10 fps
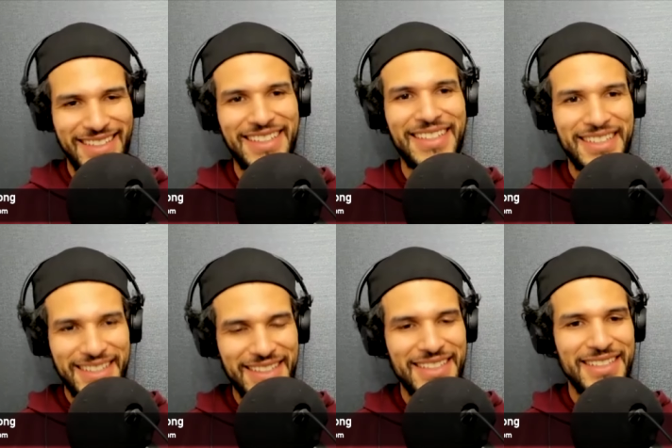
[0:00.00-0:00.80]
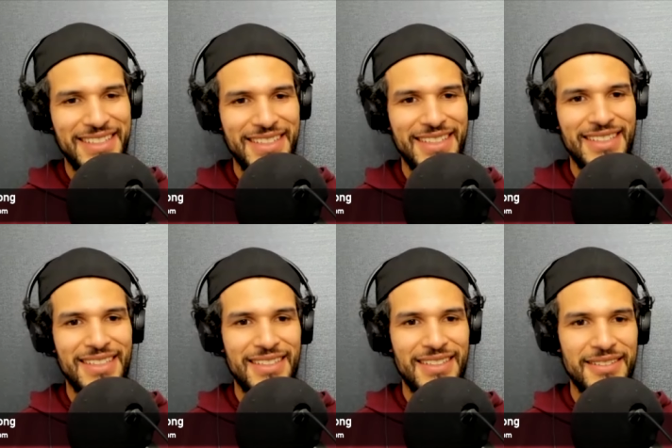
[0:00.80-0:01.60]
the length the length
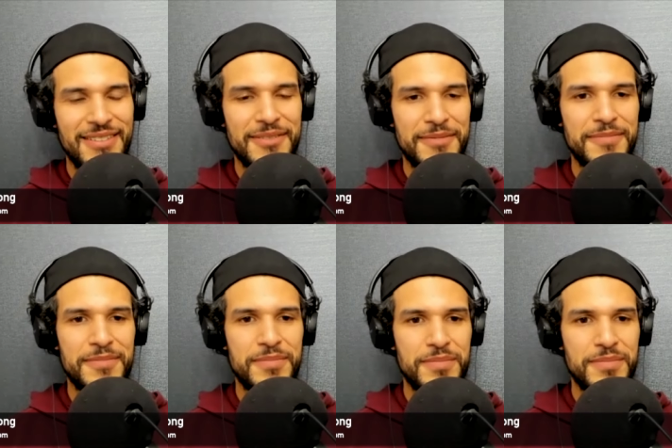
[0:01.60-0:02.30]
is when it gets